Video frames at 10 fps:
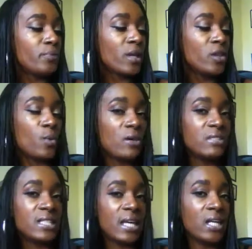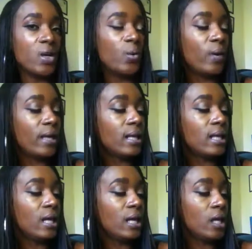the rough skin
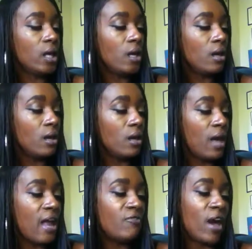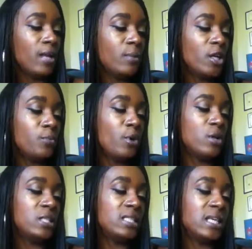quickly, and vitamin
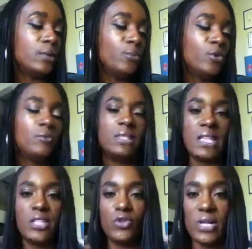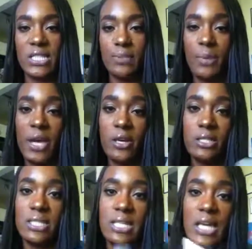components that improve skin
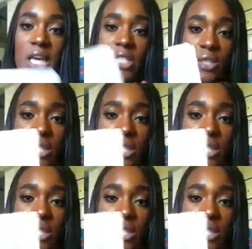transparency. So